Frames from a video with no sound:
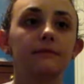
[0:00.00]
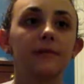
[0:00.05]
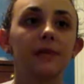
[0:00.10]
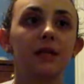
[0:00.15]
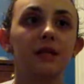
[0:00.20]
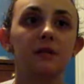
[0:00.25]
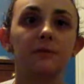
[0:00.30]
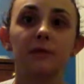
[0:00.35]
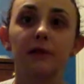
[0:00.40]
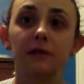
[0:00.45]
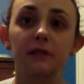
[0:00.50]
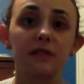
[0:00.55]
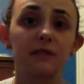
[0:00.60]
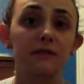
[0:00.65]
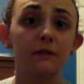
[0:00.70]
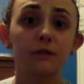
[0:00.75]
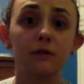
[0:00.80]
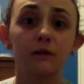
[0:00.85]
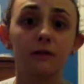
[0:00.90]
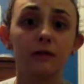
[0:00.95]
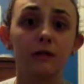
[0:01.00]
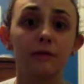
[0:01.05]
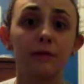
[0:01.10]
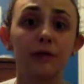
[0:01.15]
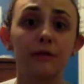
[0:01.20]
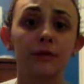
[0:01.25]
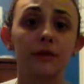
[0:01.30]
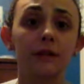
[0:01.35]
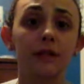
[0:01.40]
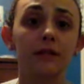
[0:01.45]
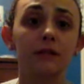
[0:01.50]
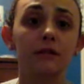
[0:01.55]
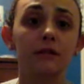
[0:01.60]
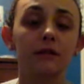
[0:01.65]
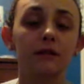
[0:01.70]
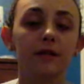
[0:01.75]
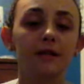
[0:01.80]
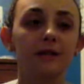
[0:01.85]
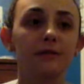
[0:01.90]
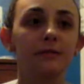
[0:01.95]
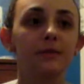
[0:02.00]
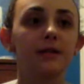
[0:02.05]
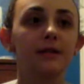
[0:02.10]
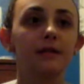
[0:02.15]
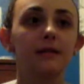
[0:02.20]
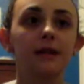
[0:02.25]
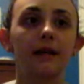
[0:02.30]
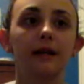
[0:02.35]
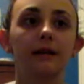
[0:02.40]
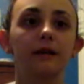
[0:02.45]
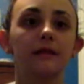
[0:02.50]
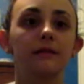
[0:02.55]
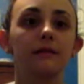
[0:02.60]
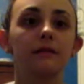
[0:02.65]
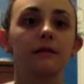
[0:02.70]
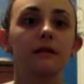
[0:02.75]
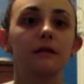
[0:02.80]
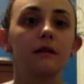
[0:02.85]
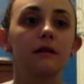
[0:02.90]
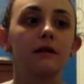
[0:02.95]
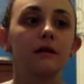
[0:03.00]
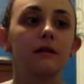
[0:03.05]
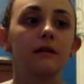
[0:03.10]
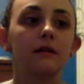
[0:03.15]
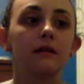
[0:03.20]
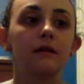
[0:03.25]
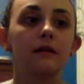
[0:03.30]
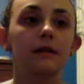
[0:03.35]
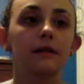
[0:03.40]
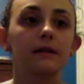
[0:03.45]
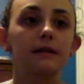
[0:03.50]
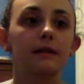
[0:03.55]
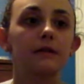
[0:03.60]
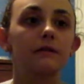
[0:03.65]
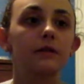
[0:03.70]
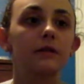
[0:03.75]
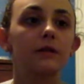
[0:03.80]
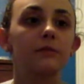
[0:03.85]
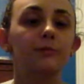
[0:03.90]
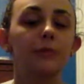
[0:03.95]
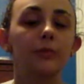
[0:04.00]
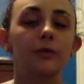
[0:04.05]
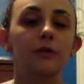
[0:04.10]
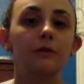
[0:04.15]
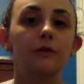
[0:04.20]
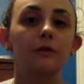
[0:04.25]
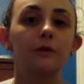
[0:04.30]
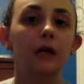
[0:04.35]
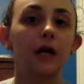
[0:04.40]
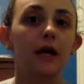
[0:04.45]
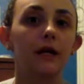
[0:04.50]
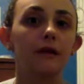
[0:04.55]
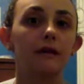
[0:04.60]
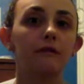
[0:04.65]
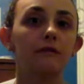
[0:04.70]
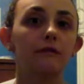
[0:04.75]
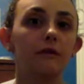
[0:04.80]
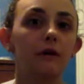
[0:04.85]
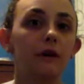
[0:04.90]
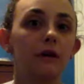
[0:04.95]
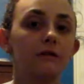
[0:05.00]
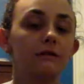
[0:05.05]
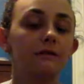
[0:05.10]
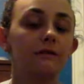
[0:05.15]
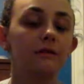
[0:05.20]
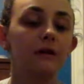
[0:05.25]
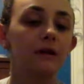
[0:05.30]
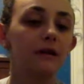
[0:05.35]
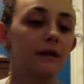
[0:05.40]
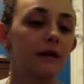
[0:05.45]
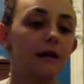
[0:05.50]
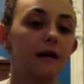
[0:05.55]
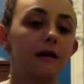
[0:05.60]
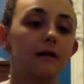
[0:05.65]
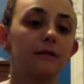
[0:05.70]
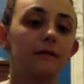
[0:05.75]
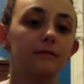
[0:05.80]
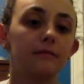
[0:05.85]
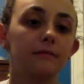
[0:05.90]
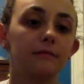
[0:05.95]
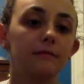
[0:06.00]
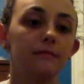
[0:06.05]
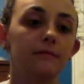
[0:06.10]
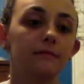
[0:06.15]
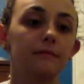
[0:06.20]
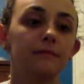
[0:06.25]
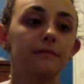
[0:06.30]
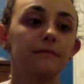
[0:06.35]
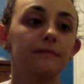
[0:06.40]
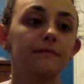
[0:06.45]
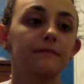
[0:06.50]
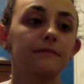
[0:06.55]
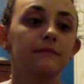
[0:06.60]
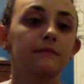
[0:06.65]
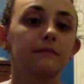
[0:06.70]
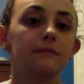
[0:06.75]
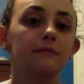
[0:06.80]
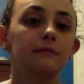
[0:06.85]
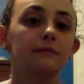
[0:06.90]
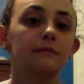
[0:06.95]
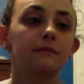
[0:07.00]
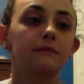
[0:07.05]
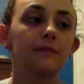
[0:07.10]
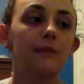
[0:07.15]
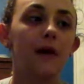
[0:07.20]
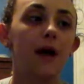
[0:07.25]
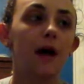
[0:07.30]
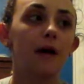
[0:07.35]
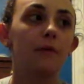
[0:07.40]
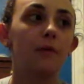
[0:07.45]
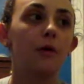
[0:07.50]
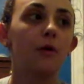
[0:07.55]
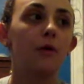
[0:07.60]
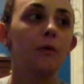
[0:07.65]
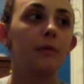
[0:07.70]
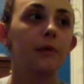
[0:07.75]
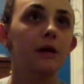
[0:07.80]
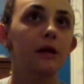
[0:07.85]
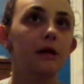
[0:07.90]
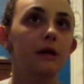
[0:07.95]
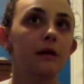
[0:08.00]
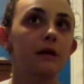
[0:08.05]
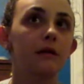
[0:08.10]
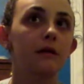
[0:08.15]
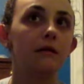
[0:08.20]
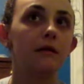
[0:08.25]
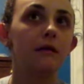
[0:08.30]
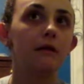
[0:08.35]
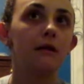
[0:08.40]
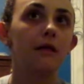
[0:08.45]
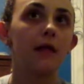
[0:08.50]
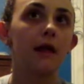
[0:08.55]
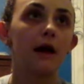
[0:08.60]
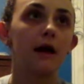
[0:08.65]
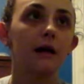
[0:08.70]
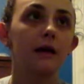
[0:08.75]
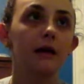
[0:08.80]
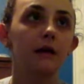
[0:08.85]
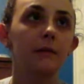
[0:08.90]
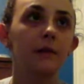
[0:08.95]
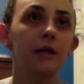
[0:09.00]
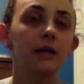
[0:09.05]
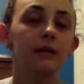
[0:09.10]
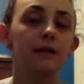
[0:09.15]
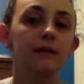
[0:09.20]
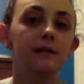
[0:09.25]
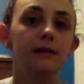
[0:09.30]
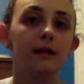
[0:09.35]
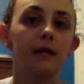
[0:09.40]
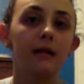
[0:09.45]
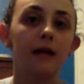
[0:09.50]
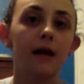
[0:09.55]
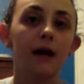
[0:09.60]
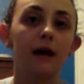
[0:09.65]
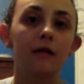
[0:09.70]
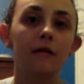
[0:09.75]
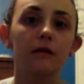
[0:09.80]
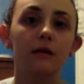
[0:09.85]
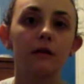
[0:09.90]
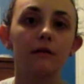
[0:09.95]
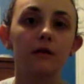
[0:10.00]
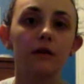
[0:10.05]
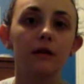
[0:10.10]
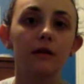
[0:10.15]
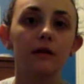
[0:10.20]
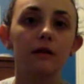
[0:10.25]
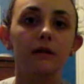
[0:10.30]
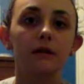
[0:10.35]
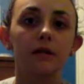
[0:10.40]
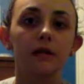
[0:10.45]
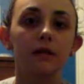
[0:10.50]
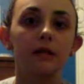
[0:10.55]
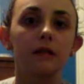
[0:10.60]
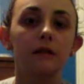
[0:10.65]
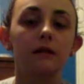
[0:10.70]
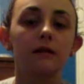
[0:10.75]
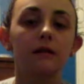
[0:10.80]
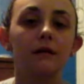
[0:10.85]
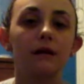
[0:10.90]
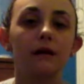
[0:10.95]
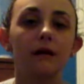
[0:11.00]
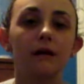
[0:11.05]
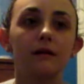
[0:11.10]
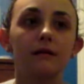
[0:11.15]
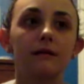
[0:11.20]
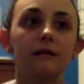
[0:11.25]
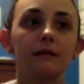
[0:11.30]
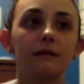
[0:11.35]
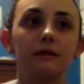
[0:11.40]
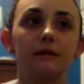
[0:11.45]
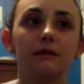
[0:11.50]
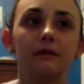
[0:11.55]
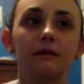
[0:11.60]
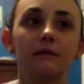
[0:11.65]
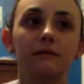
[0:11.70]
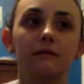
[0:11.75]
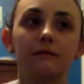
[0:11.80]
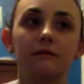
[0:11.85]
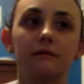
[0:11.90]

it's been difficult on my relationships, and things have just been kind of rough. Um, I'm hoping that I'm gonna stay out of it. it's,